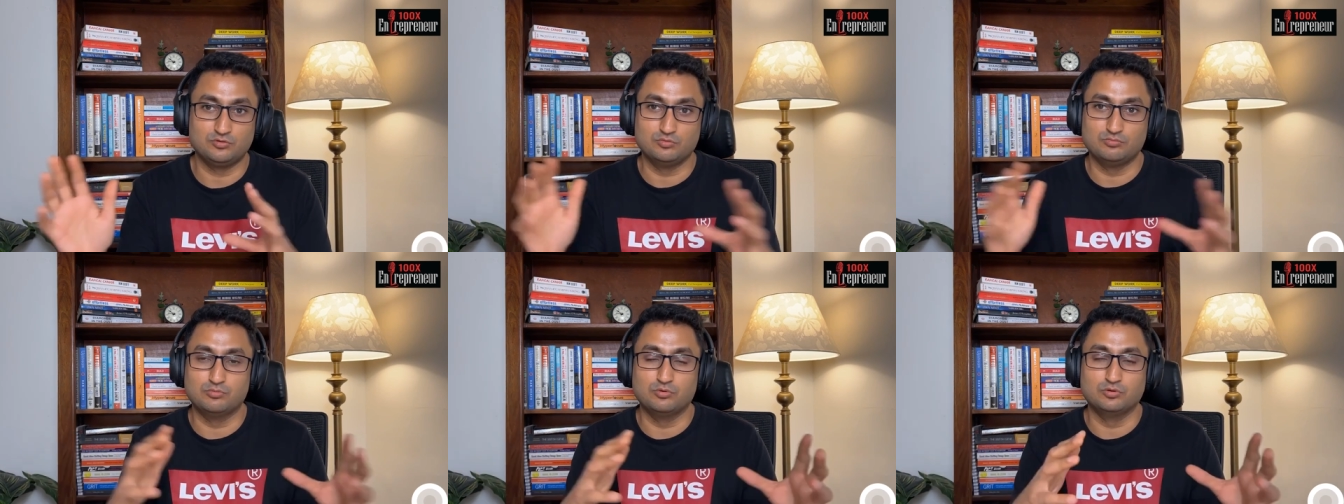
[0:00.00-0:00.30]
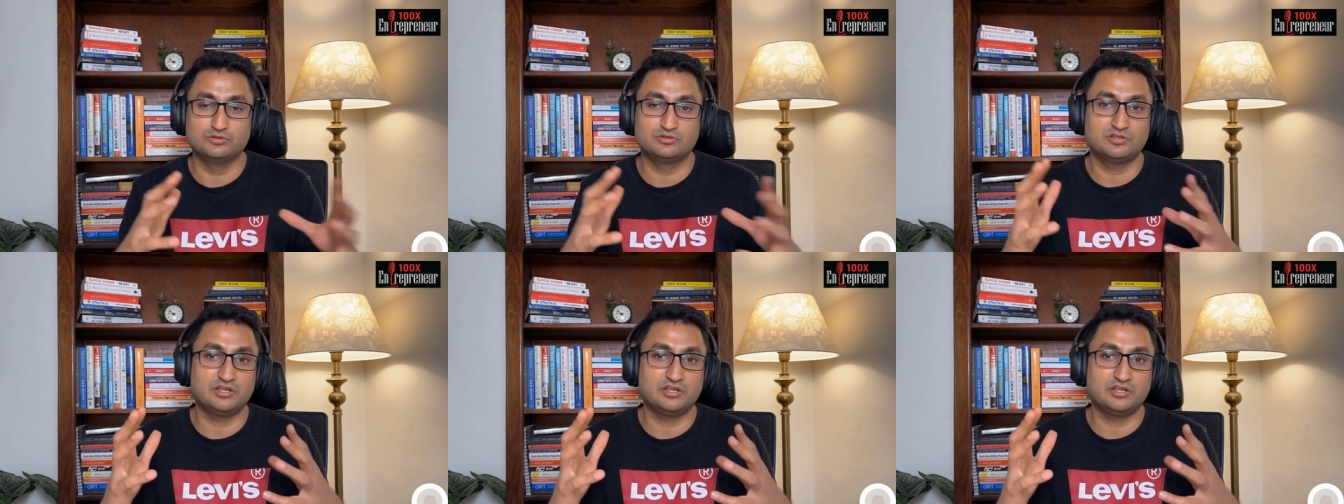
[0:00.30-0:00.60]
You
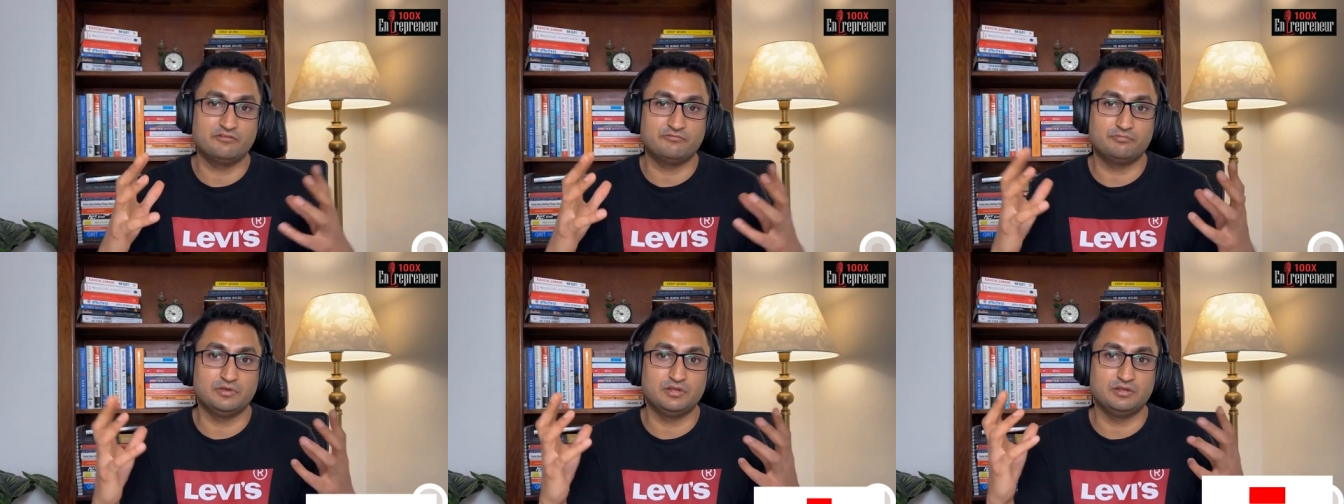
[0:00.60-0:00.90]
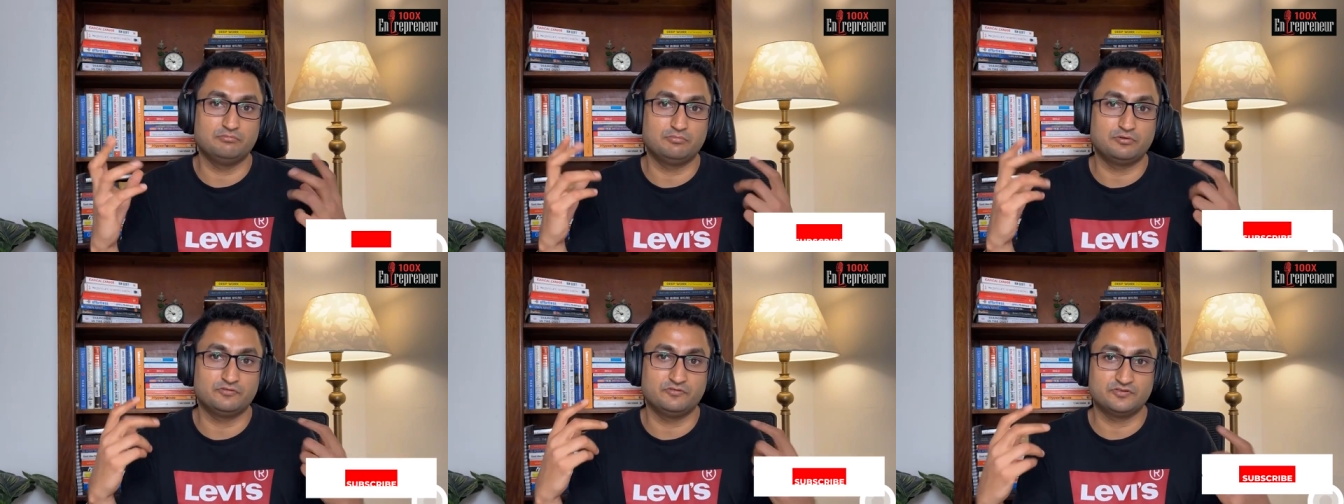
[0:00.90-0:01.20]
both have
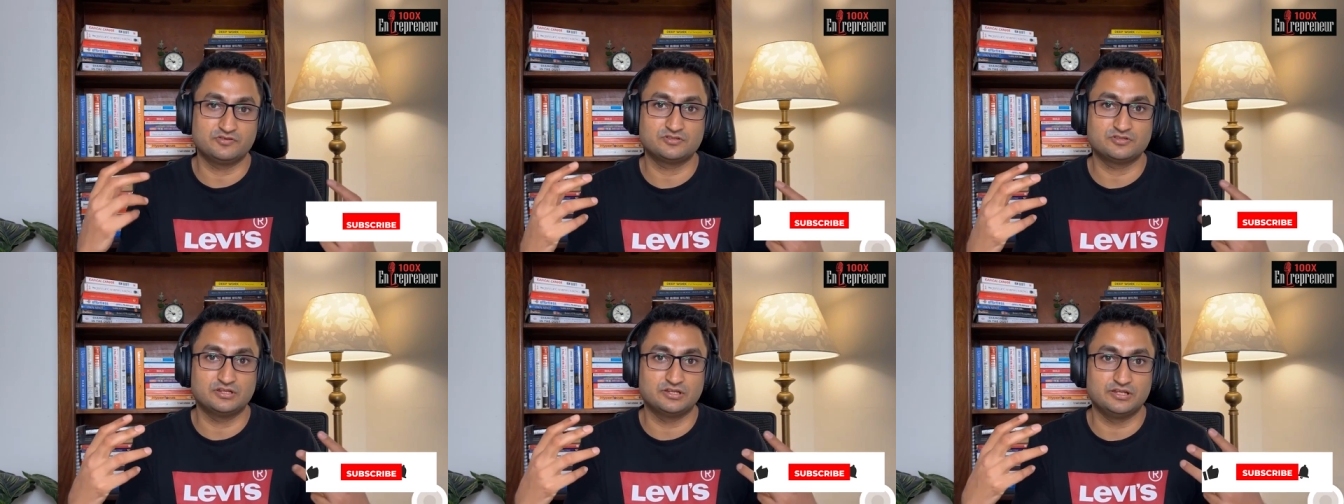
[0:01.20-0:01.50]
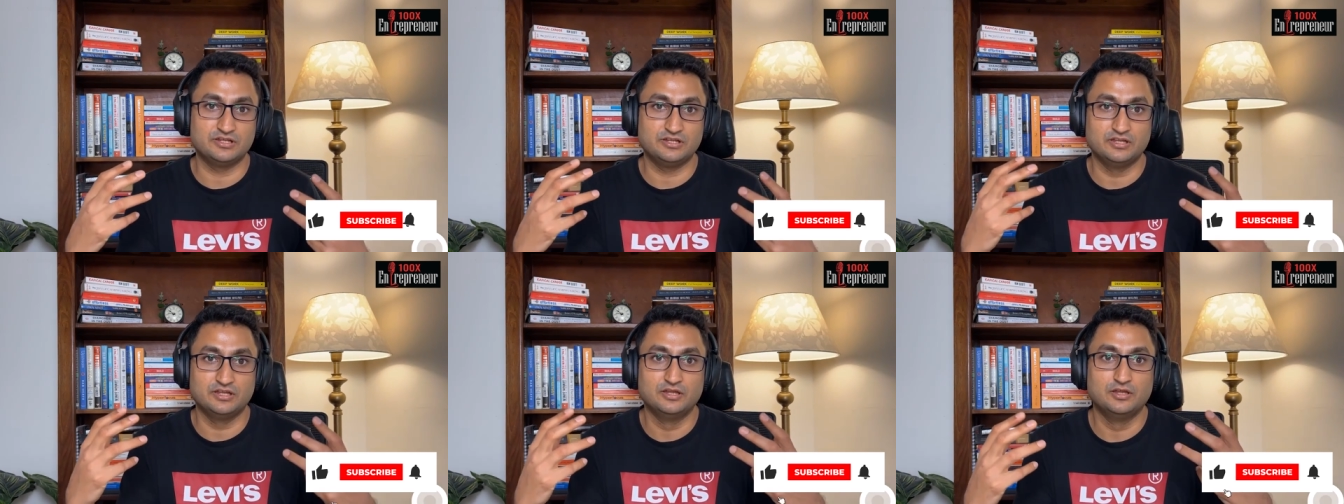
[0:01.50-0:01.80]
been
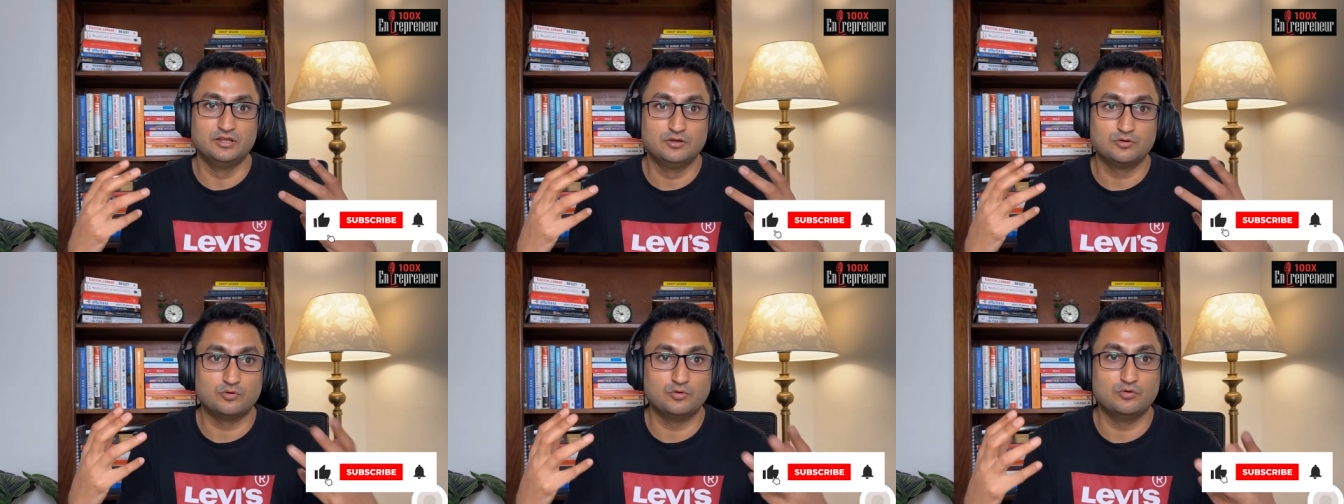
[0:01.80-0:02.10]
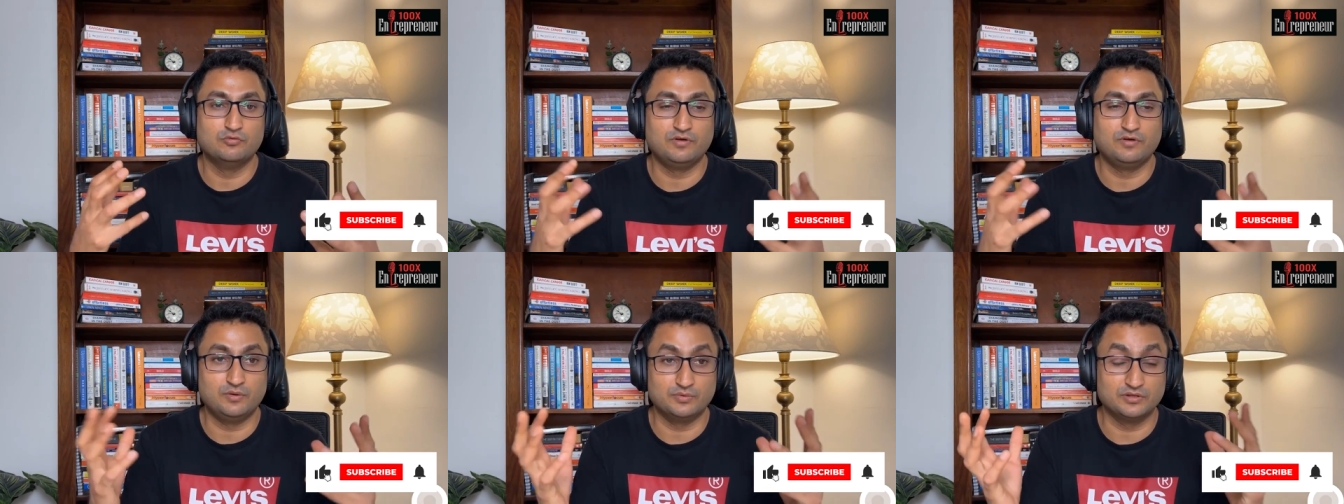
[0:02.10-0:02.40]
professionally
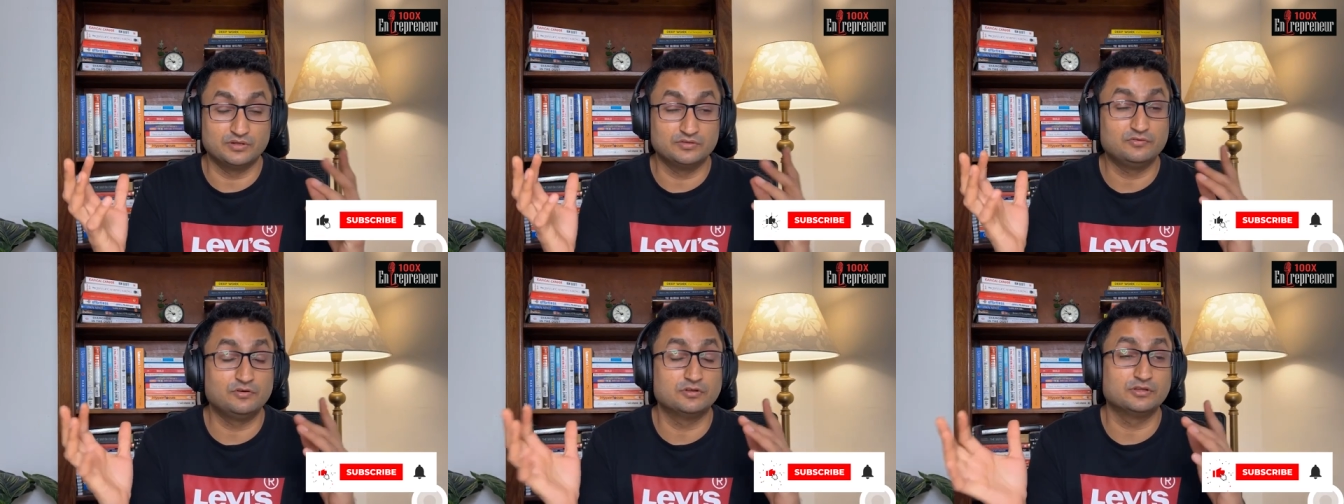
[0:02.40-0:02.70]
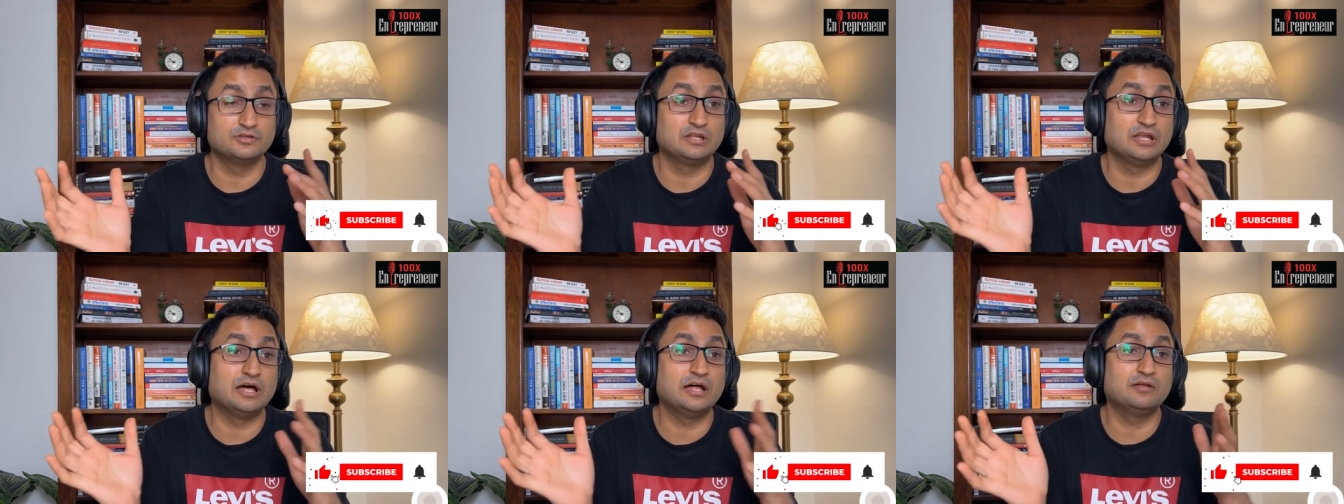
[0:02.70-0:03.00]
co-founders
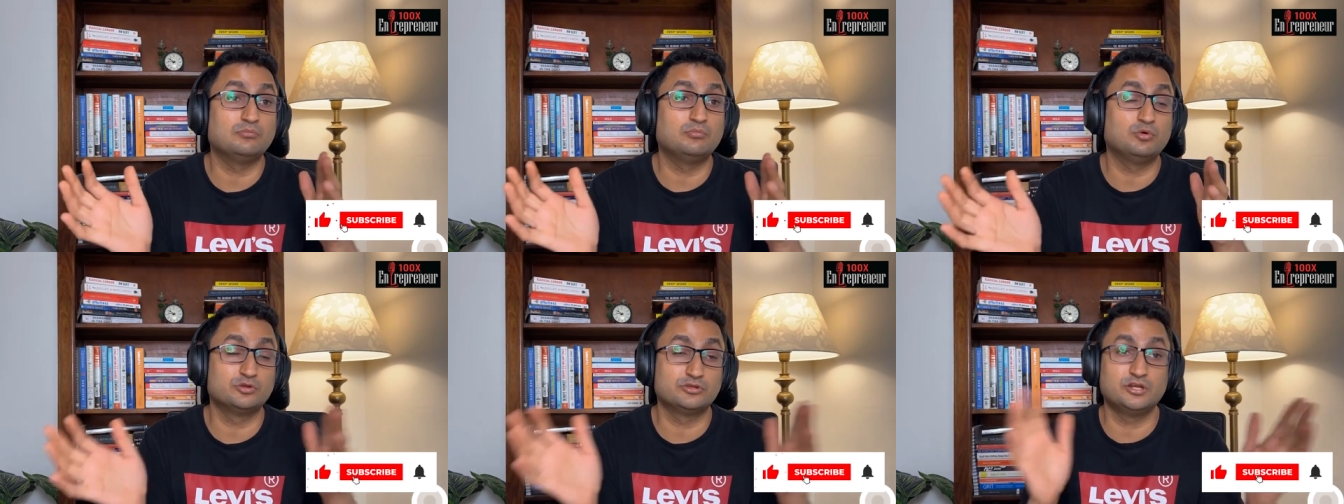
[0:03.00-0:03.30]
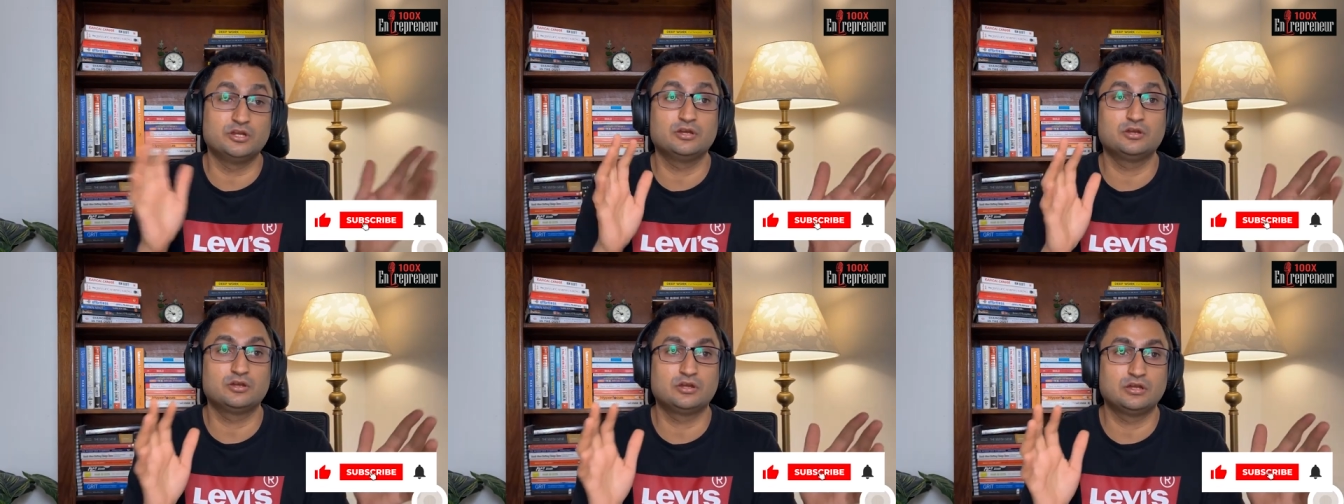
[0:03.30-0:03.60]
for more
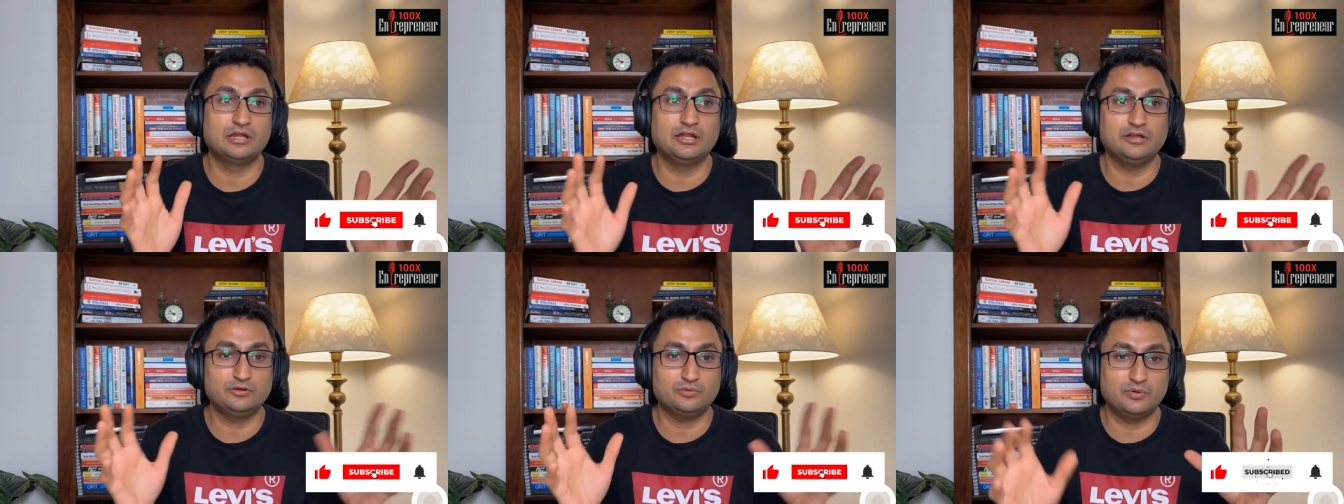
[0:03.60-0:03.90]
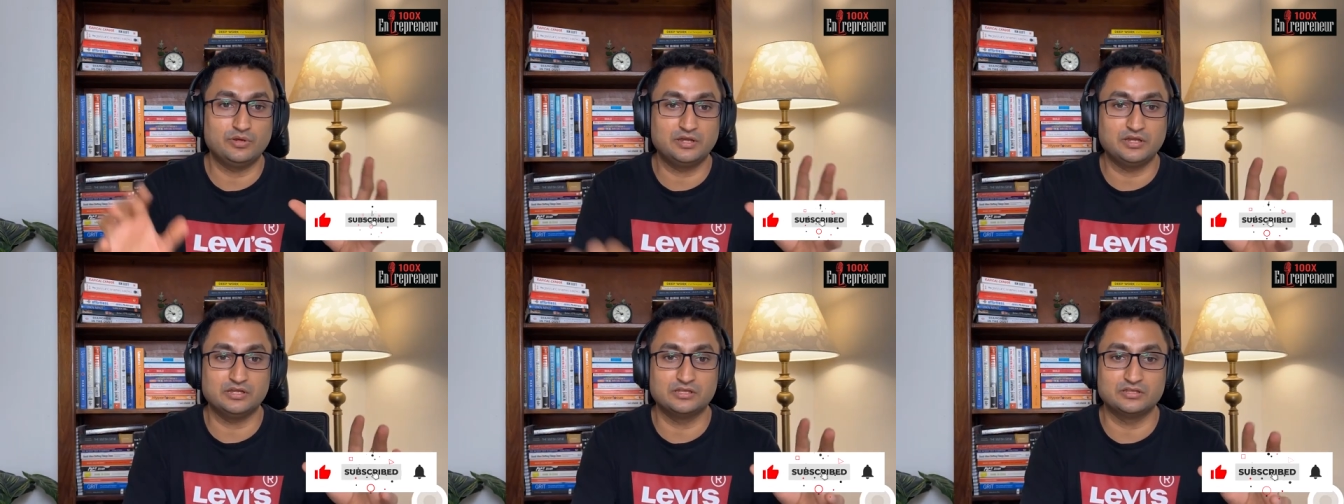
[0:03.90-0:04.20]
than
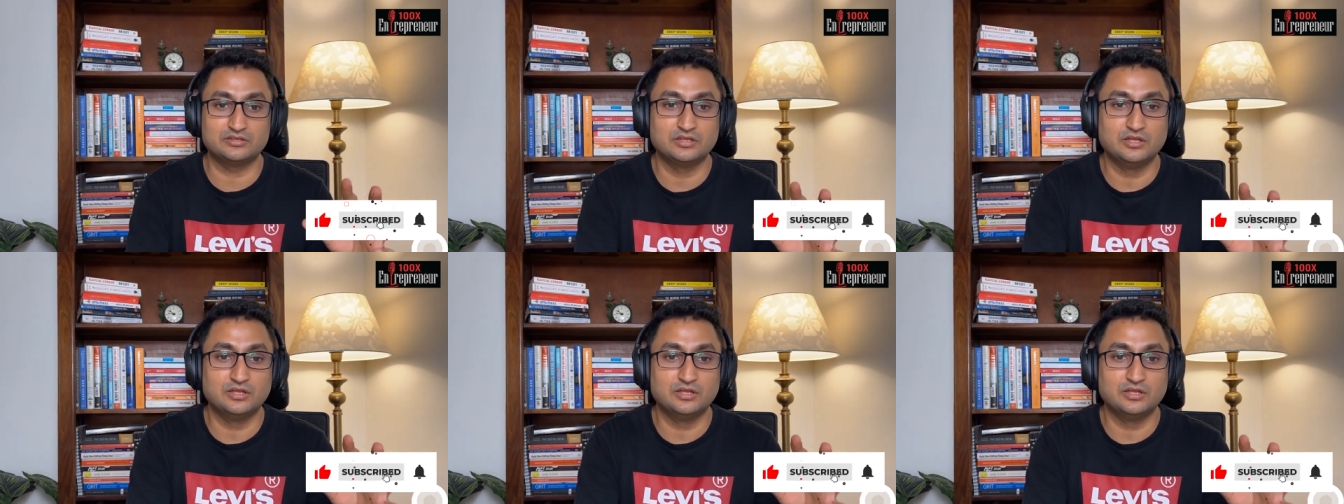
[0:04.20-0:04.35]
20